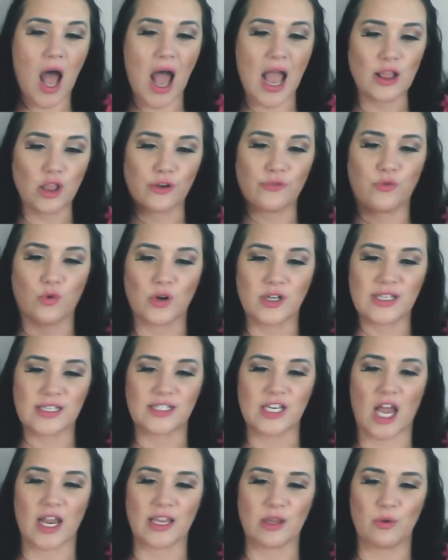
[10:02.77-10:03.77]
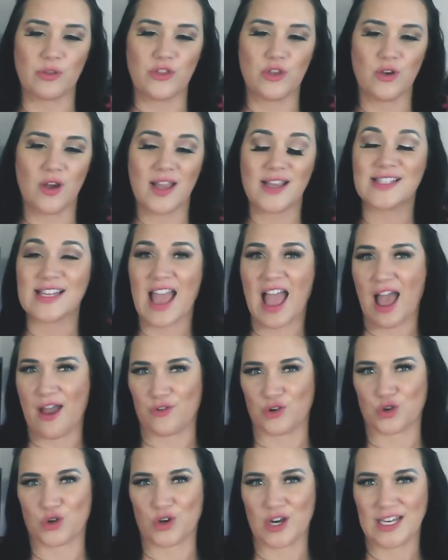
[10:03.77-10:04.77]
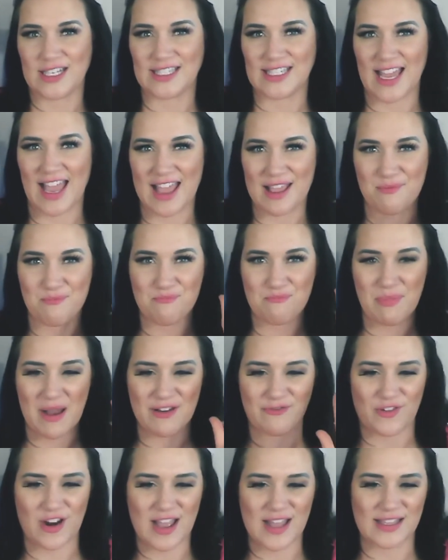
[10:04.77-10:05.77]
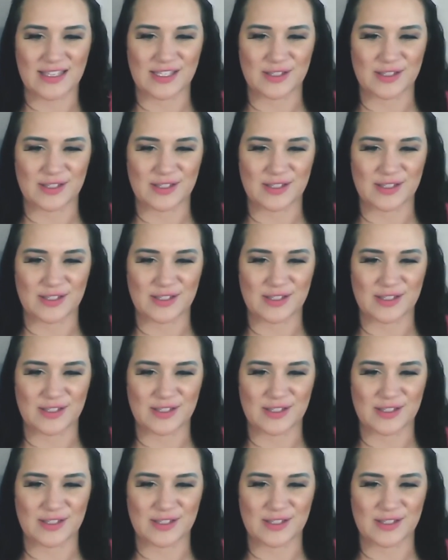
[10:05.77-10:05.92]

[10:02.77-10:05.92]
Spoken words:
look forward to talking with you guys. Have a great day. Bye, friends.